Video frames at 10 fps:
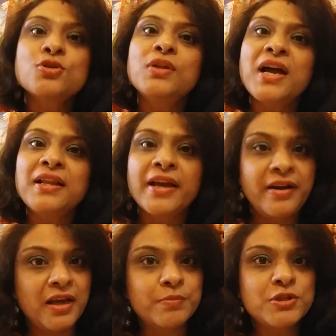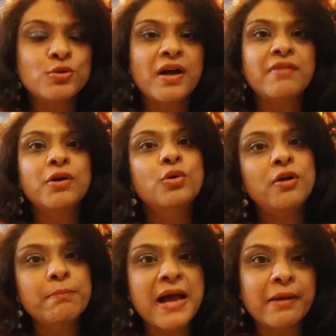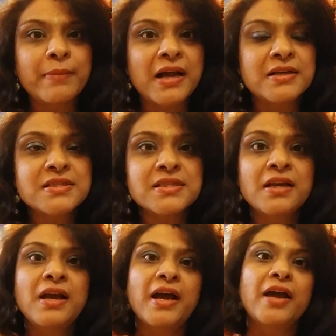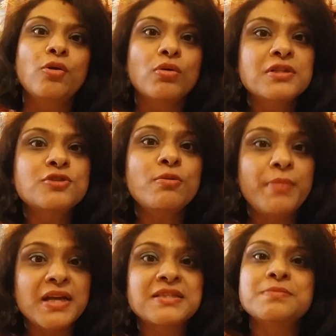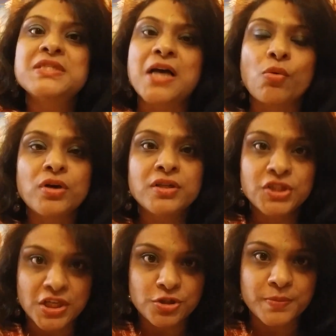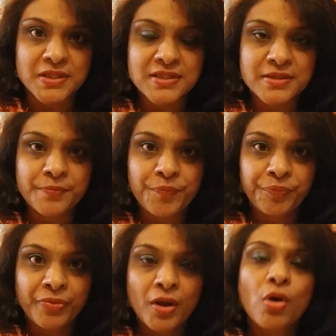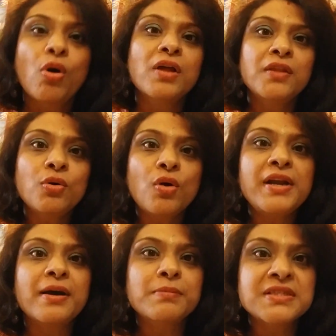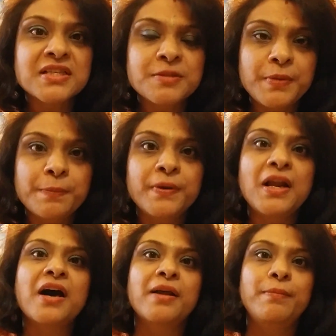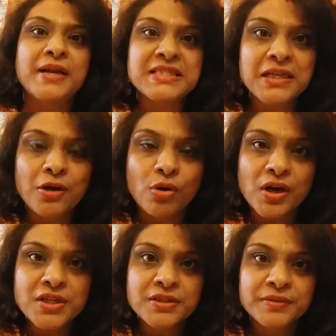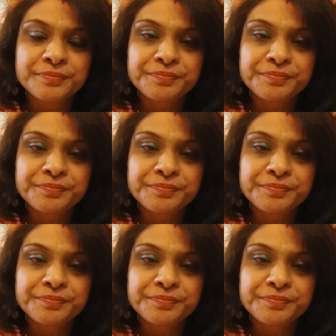so that they are able to have a good bank balance and also make some sound judgments. On the whole number six people are a blessed lot.